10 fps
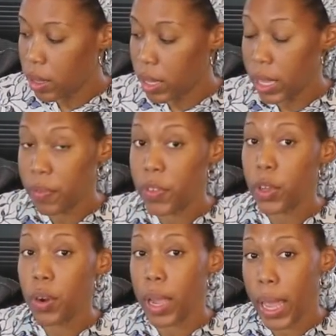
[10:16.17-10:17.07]
If
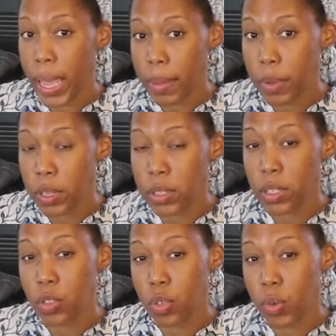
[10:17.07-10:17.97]
you're able
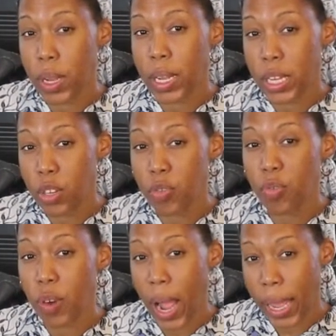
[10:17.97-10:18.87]
to do a little
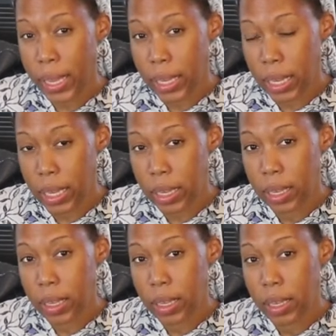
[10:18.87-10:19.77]
writing,
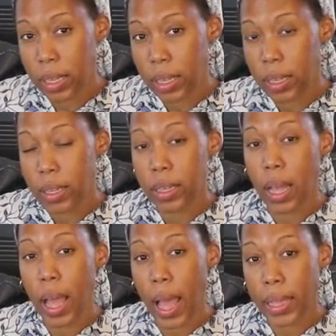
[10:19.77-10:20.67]

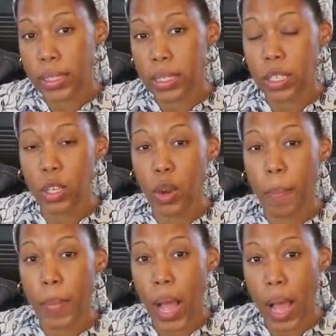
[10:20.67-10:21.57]
ask your
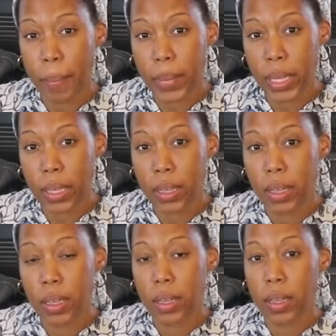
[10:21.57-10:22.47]
mommy
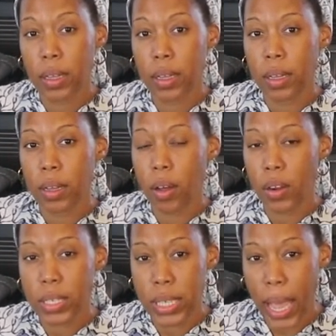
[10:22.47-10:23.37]

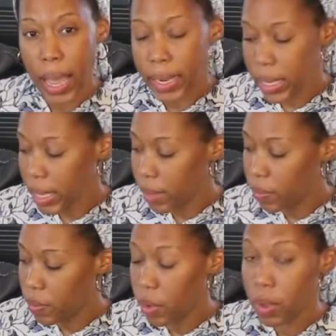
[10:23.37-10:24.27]
or daddy,
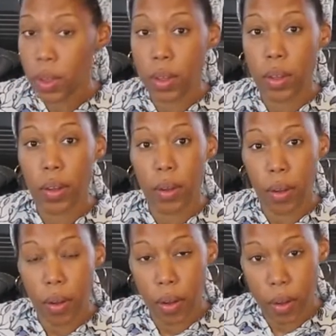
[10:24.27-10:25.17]

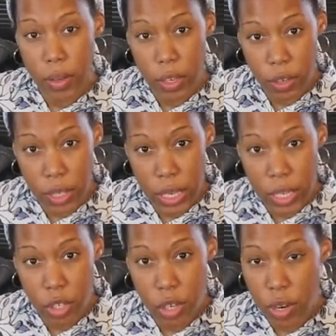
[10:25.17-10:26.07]
your
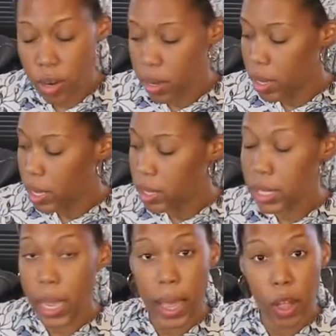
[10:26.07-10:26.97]
teacher,
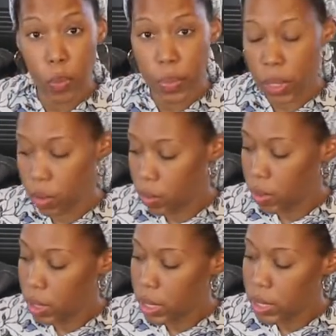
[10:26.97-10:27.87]
to help you,
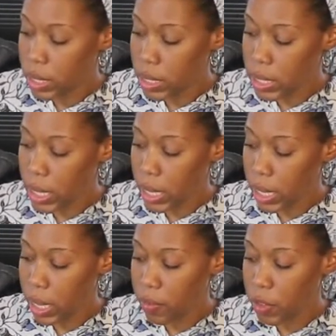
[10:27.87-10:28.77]
to
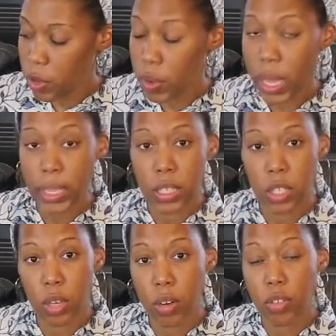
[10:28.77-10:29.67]
see if you can
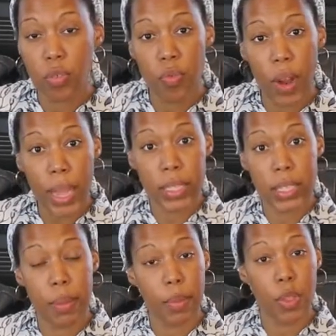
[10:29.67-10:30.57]
start to write
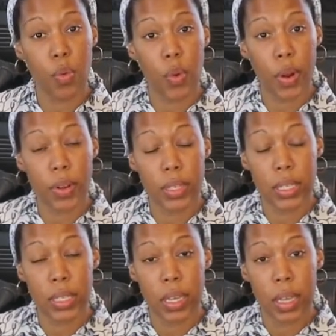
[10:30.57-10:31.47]
some of the words.